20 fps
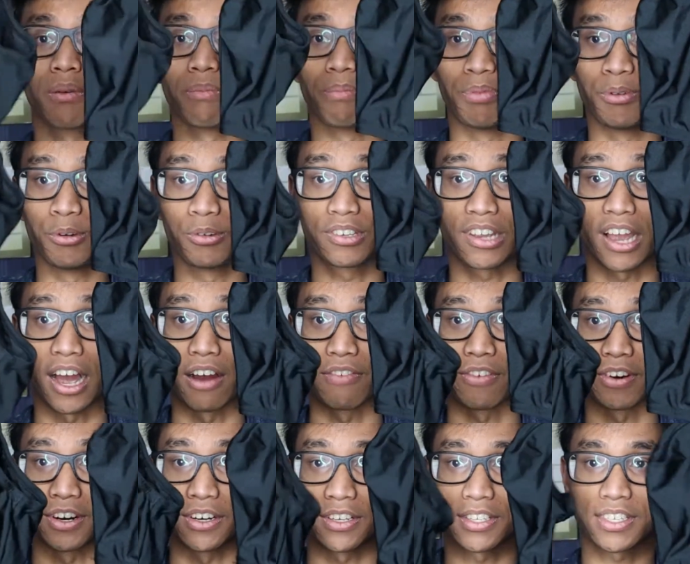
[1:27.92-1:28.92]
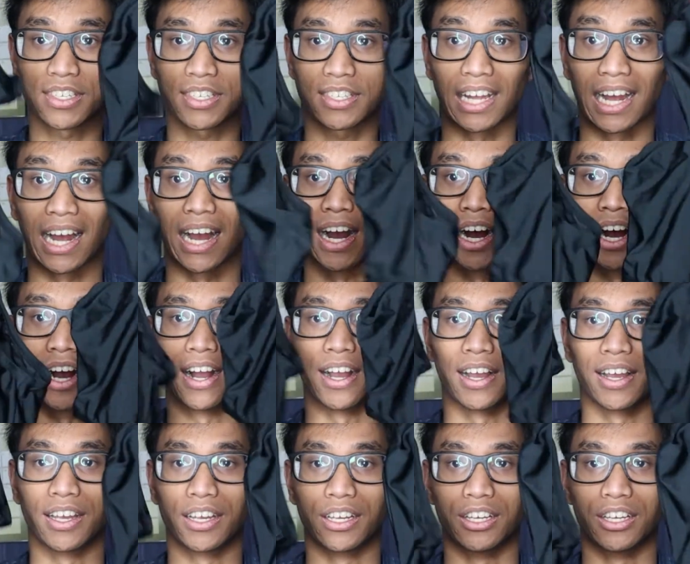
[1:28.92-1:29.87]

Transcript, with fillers: boot covers that I